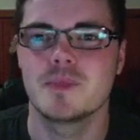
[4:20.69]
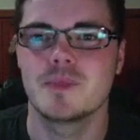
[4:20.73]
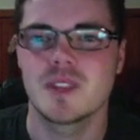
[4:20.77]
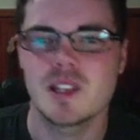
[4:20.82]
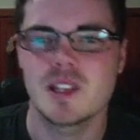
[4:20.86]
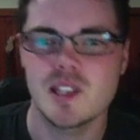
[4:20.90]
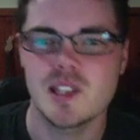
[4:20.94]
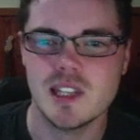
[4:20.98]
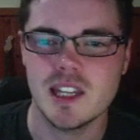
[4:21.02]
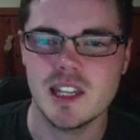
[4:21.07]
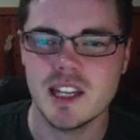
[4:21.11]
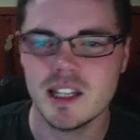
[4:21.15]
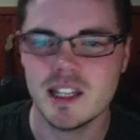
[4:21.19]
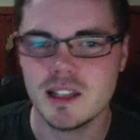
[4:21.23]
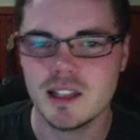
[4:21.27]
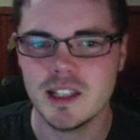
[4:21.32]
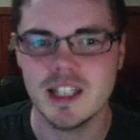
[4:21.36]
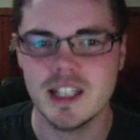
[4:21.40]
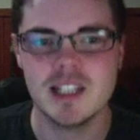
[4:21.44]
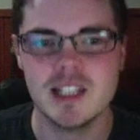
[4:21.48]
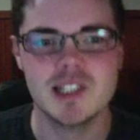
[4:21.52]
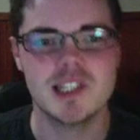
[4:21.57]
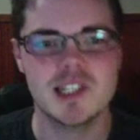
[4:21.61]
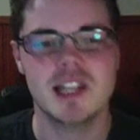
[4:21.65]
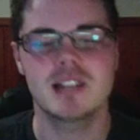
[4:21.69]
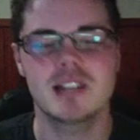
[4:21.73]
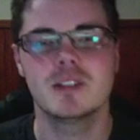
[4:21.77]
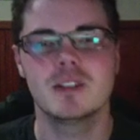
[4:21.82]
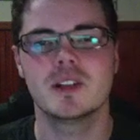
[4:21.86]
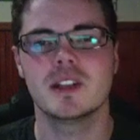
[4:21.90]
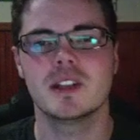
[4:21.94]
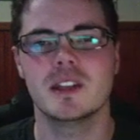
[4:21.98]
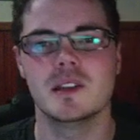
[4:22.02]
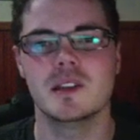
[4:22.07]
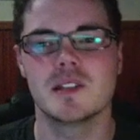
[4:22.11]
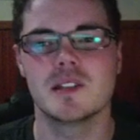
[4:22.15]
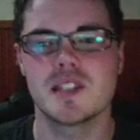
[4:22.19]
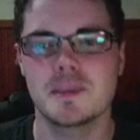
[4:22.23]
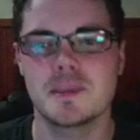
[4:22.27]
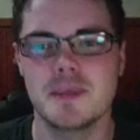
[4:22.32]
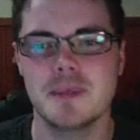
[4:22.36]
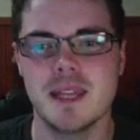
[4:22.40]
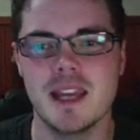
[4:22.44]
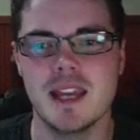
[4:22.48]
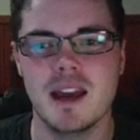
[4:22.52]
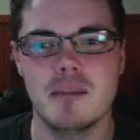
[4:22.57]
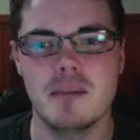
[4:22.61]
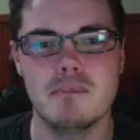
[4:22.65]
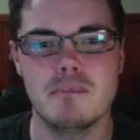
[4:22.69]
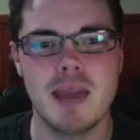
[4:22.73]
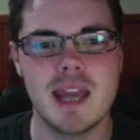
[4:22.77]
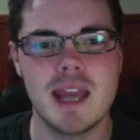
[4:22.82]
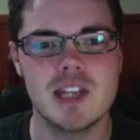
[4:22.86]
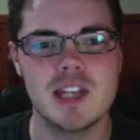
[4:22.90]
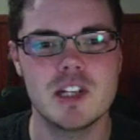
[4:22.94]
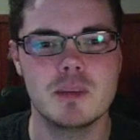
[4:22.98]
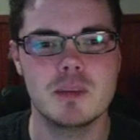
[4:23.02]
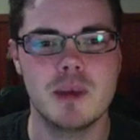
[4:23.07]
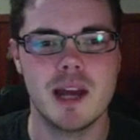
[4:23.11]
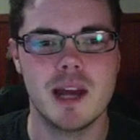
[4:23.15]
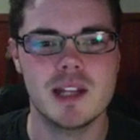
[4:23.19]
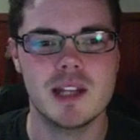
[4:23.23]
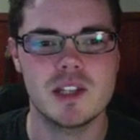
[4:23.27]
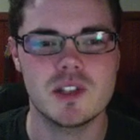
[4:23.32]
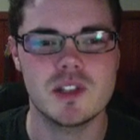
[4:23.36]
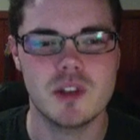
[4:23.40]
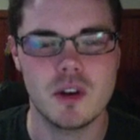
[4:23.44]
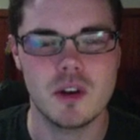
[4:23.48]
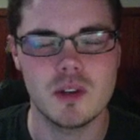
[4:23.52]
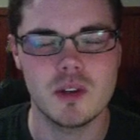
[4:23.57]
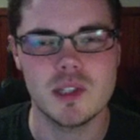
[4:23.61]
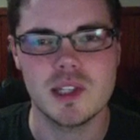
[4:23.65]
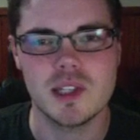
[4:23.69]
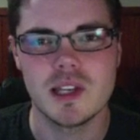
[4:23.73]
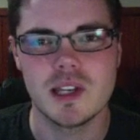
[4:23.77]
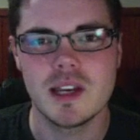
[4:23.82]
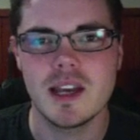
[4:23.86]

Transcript: So now let's take a look at some of the major patch notes.